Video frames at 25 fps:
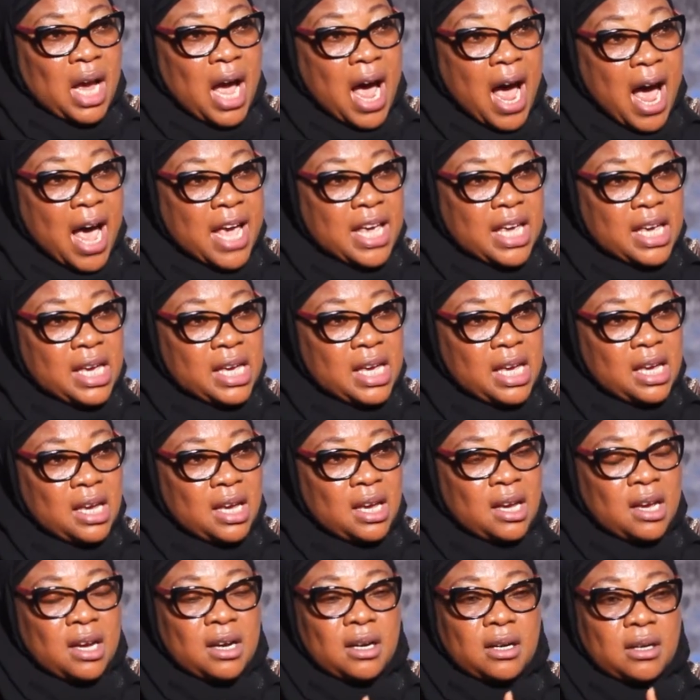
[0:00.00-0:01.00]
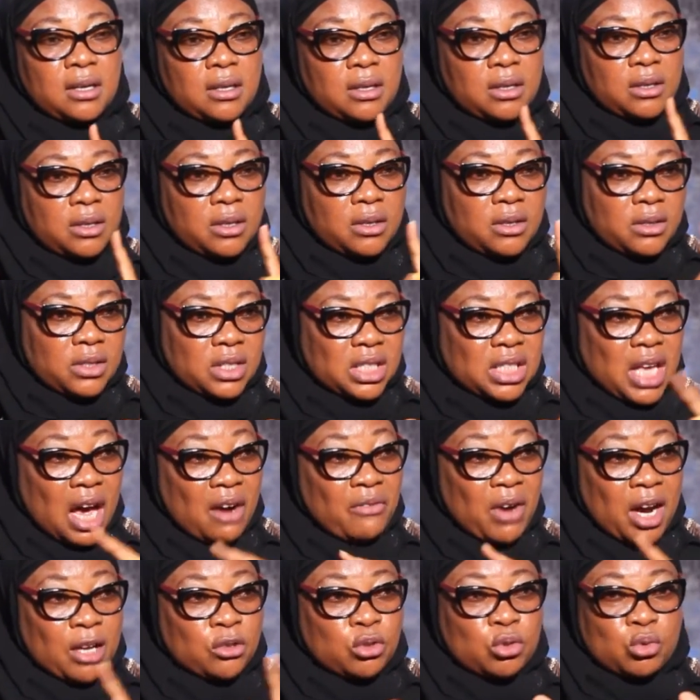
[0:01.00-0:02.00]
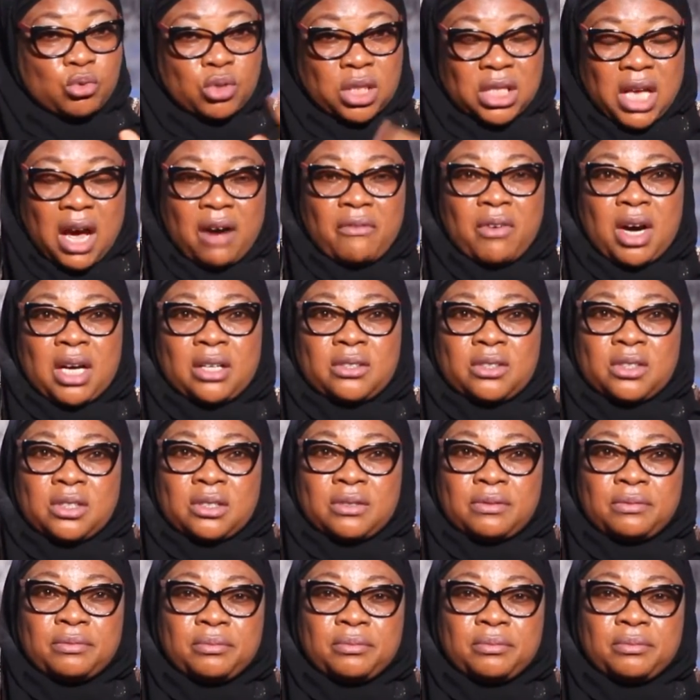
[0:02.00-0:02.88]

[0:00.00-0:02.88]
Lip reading: i.e. servant to servant.